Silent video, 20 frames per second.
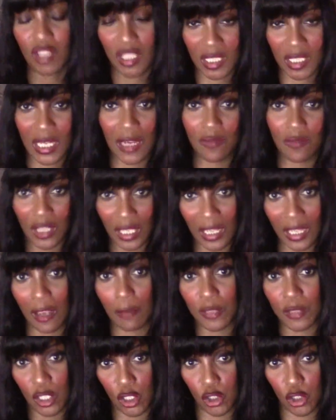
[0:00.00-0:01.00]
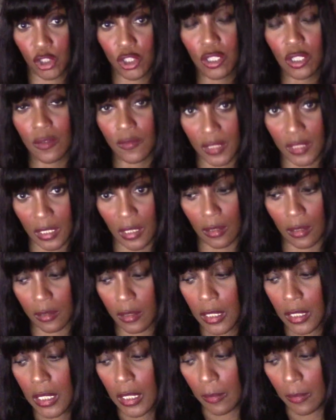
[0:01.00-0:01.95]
receive the help that you should have done.